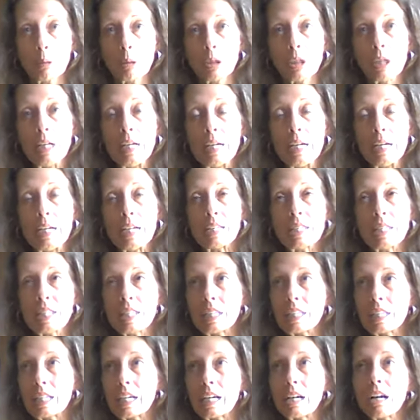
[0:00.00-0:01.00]
I think
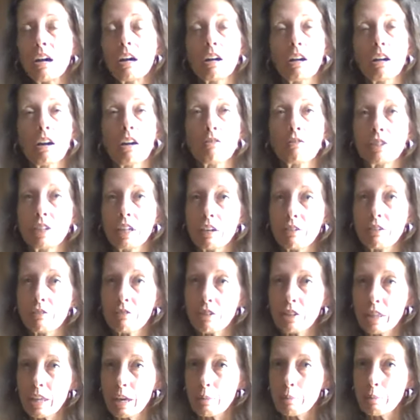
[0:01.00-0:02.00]
the cutoff day for
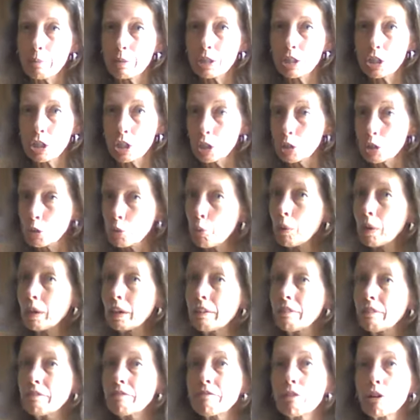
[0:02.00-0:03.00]
them is the
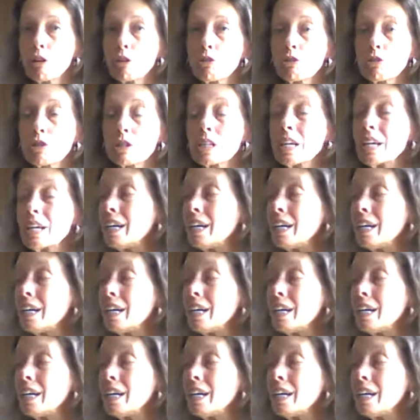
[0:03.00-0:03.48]
21st.